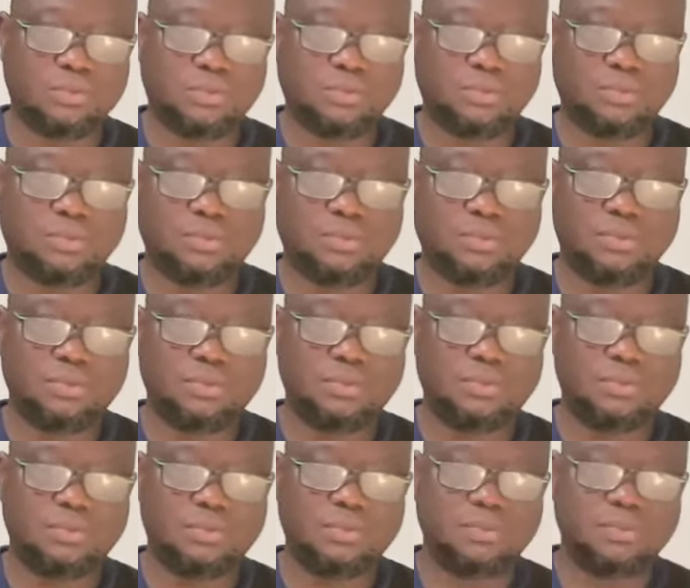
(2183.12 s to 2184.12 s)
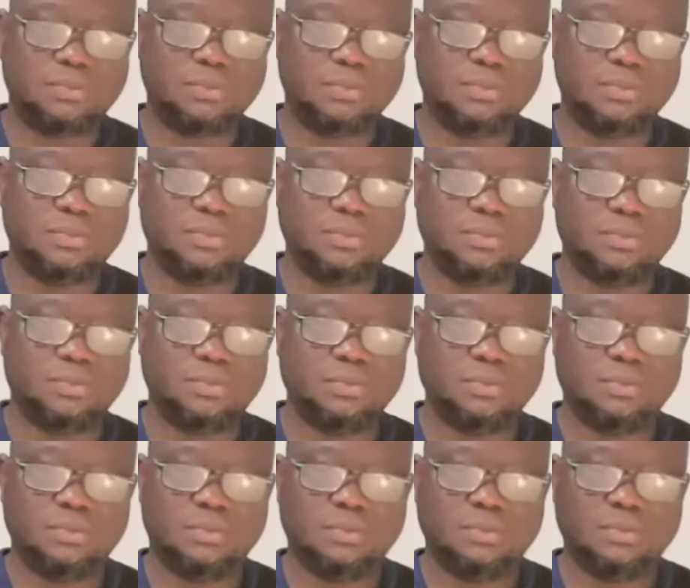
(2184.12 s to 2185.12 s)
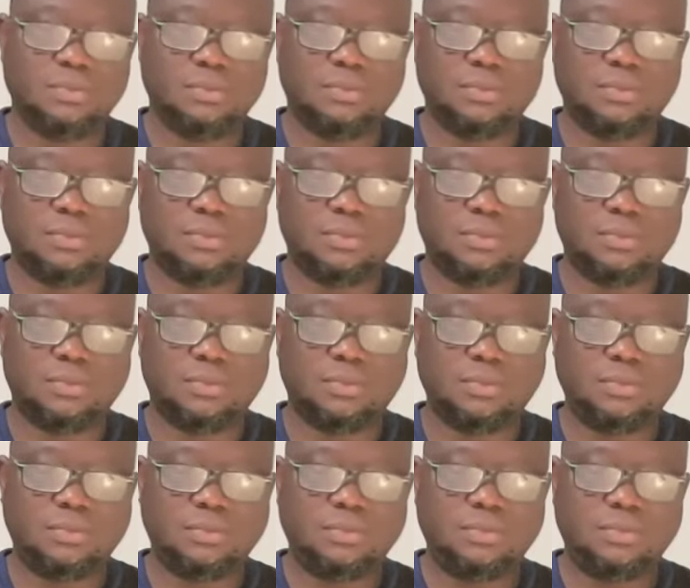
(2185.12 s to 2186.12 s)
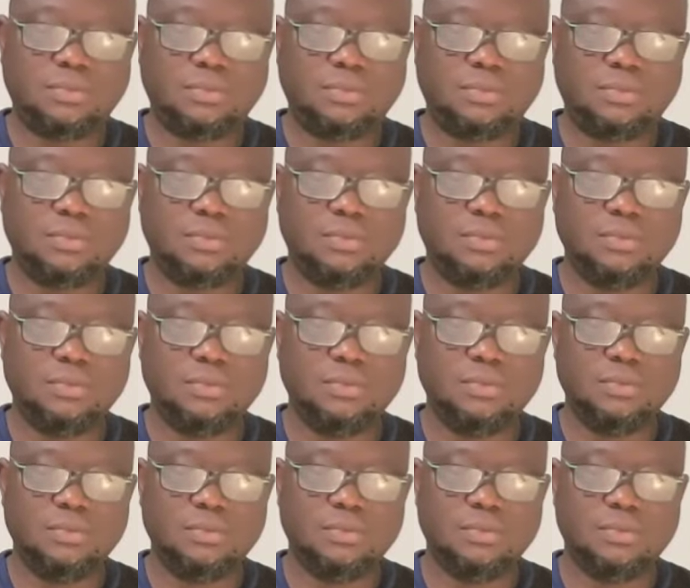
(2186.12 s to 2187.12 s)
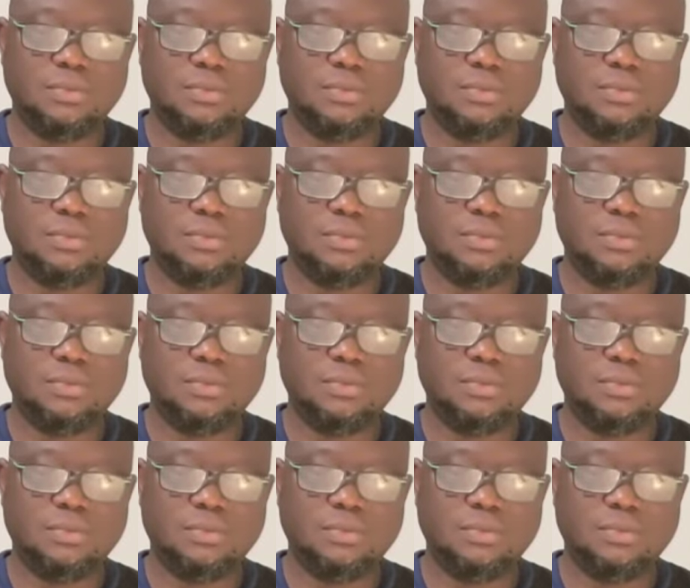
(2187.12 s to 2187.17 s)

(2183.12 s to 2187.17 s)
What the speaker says: No one is speaking in this clip.